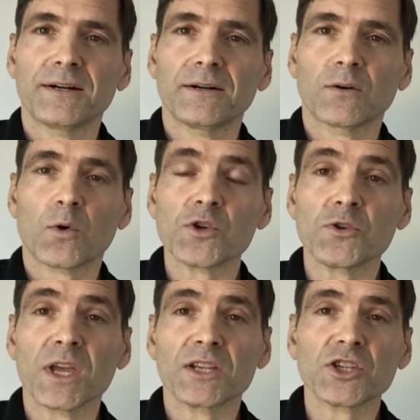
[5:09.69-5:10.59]
Of course,
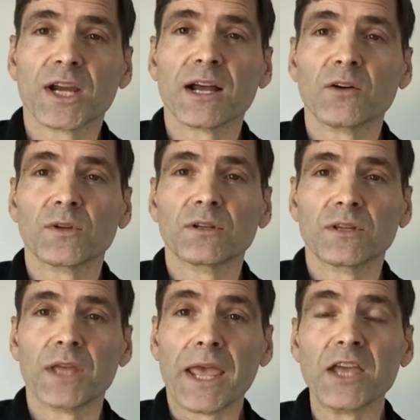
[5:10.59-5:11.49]
you can check out
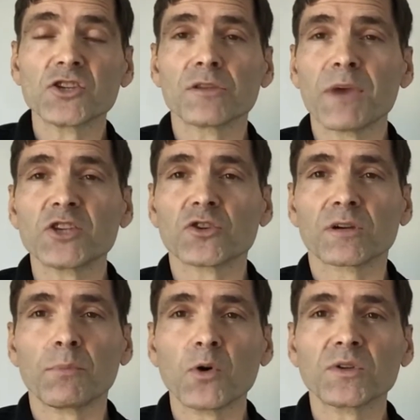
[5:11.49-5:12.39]
the age of the major
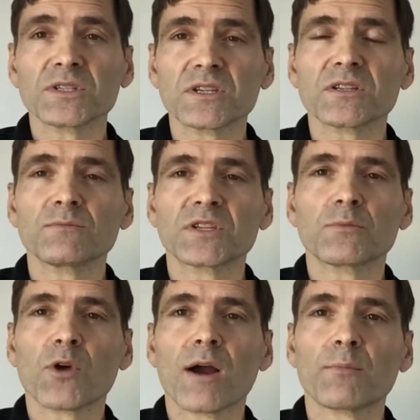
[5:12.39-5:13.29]
component systems in
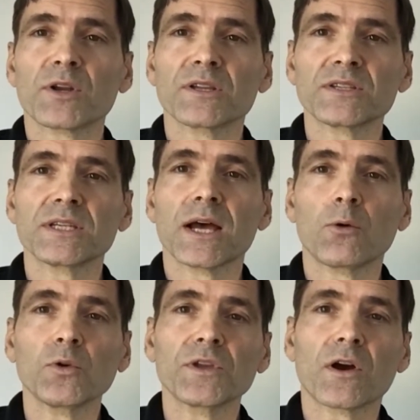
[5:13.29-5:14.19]
the property and see how
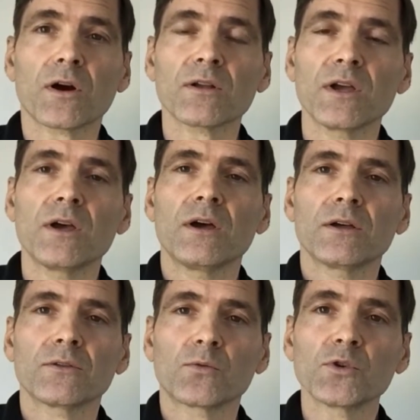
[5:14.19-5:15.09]
old they are,
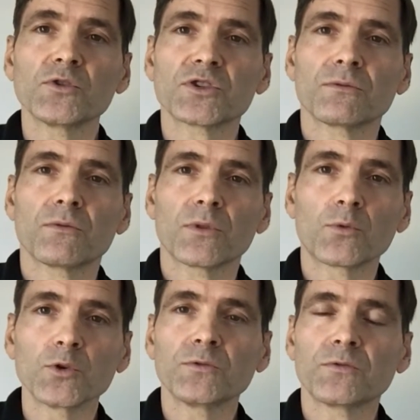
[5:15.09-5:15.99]
the
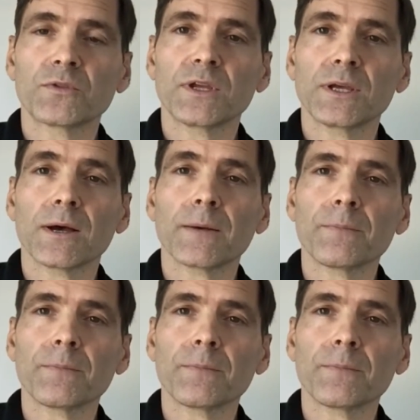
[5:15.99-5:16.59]
roof, the